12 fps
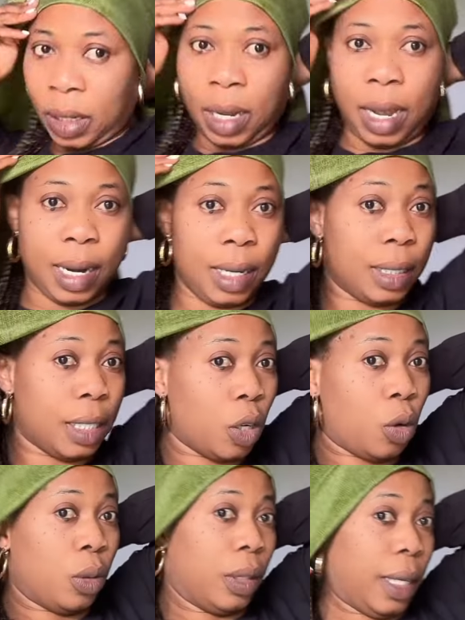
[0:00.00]
Anything
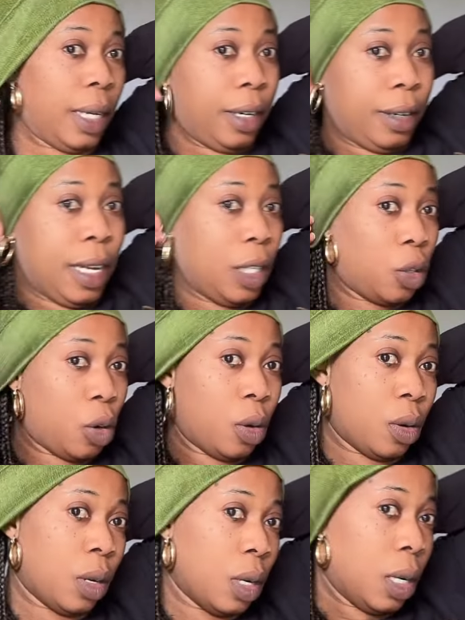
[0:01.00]
content creator
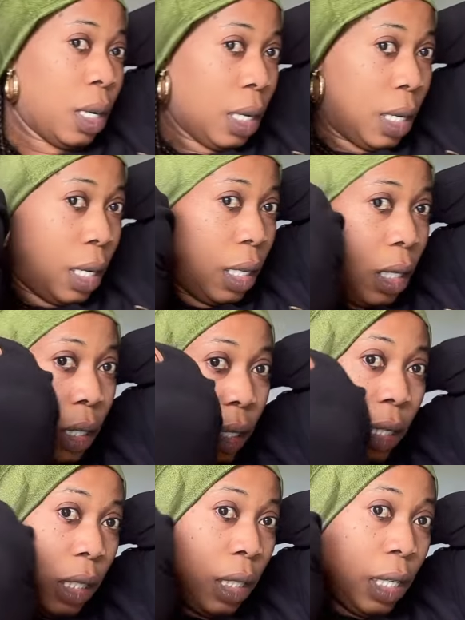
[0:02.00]
is, the
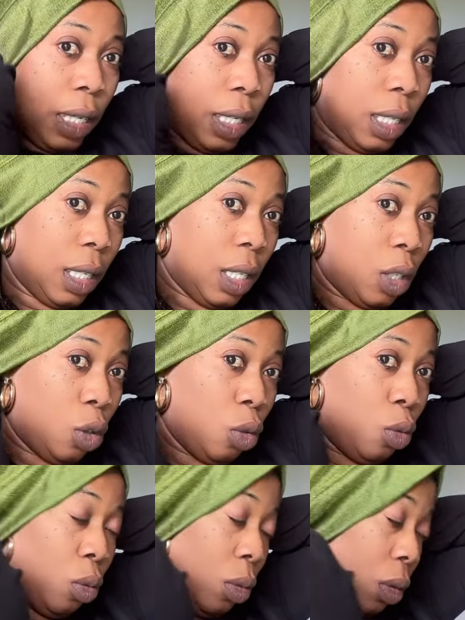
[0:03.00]
secret is you